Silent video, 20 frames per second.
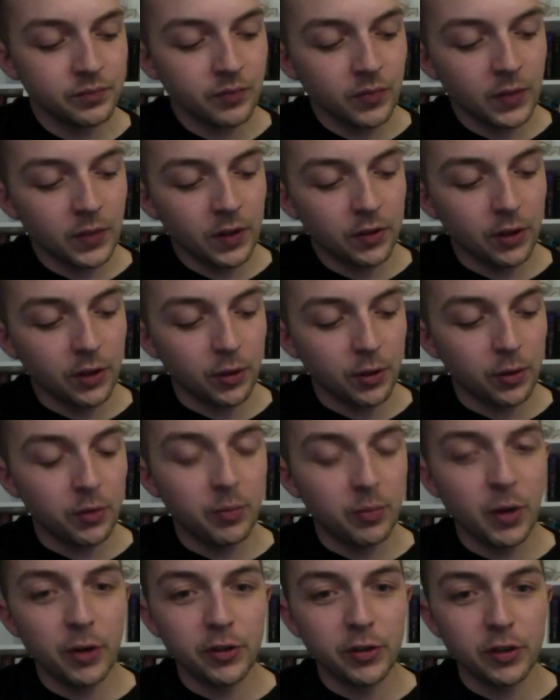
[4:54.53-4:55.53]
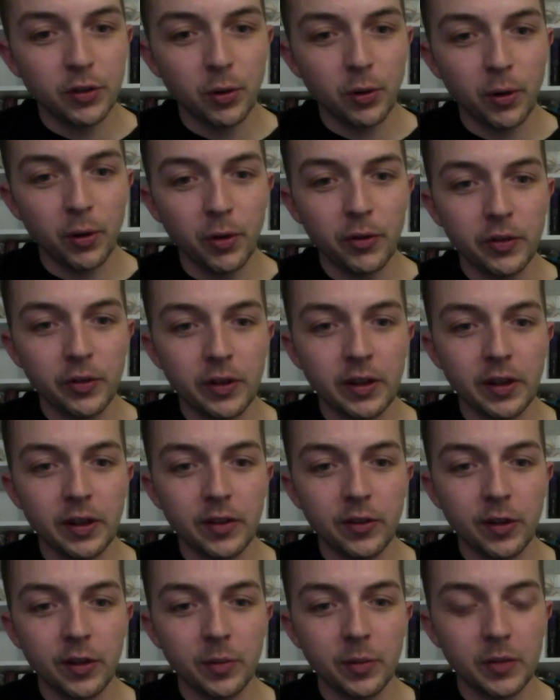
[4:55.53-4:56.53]
So most tutorials think it's
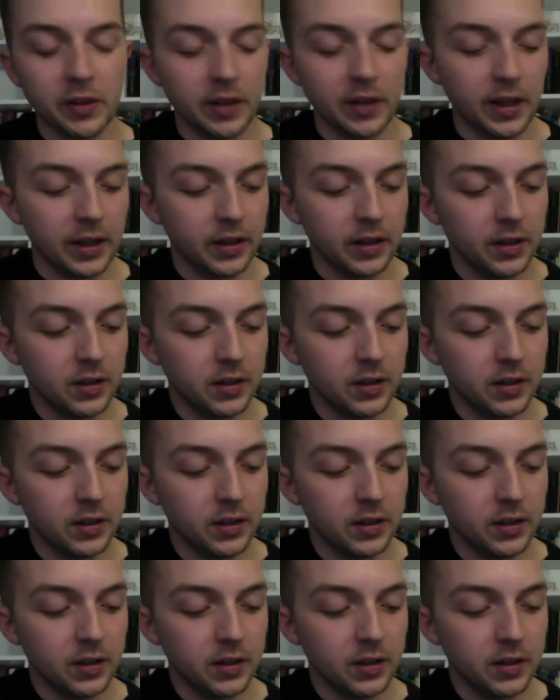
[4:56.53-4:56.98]
something like